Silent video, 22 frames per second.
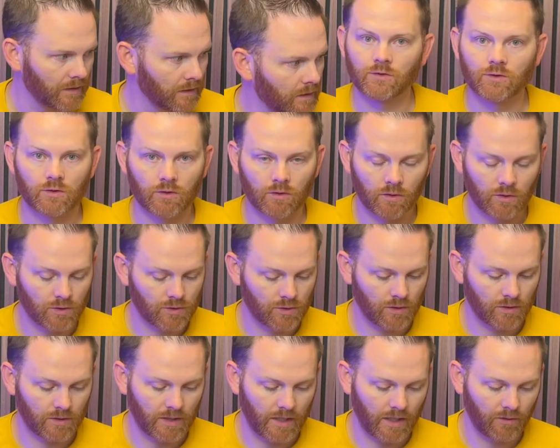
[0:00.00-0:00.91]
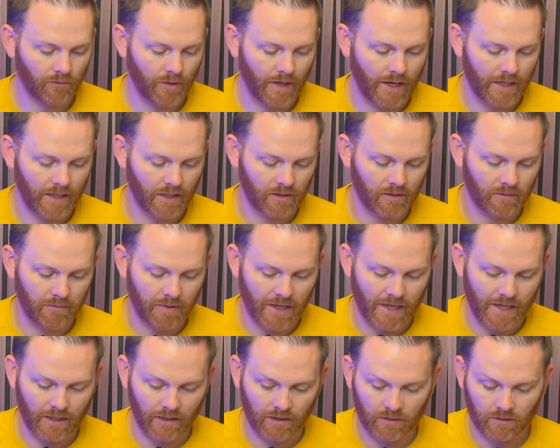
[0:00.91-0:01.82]
As soon as you're done riding the
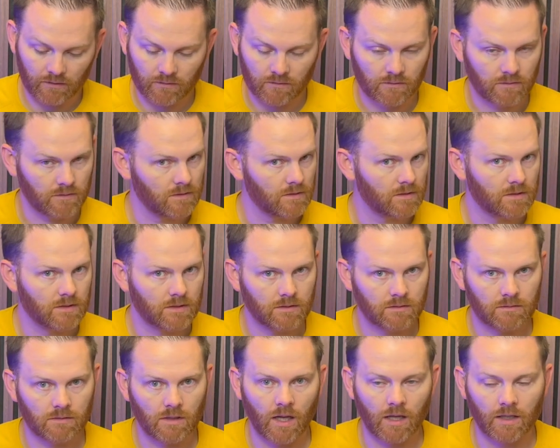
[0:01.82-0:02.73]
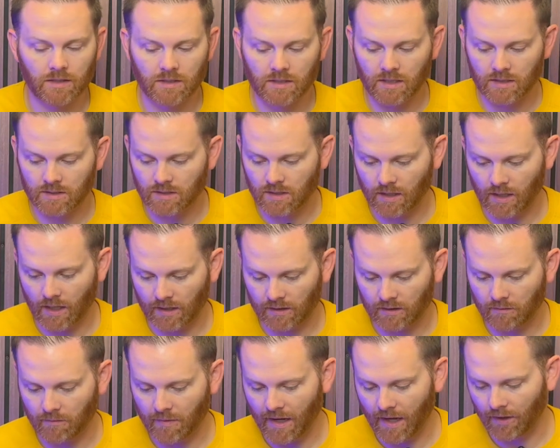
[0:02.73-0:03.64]
bike,
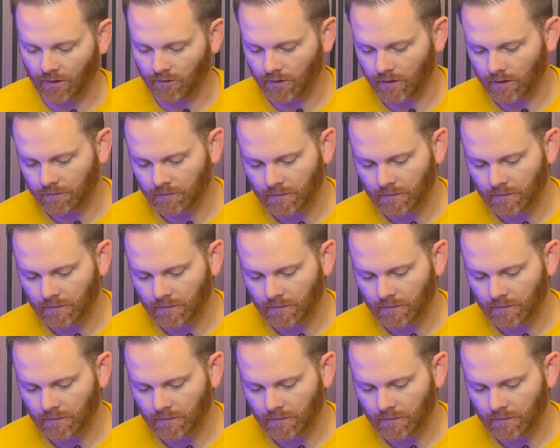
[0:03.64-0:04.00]
disconnect the battery.